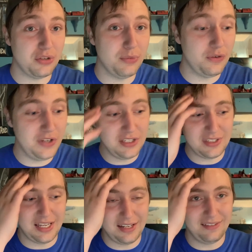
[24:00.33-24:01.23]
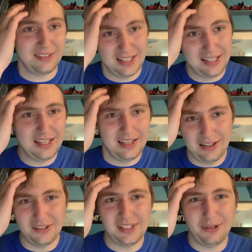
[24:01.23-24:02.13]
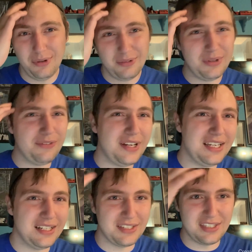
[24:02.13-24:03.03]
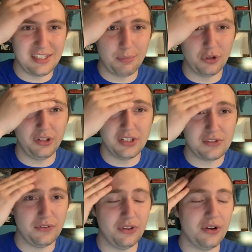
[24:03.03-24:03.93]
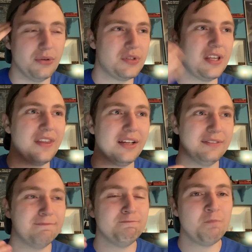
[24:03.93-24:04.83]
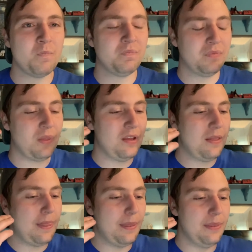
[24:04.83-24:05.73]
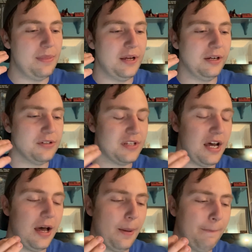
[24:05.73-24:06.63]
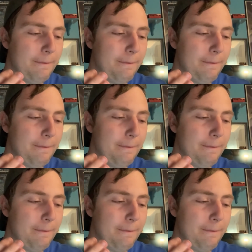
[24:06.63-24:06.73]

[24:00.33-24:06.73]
movies that I was like, well, what if I did a separate list for those? And then there's a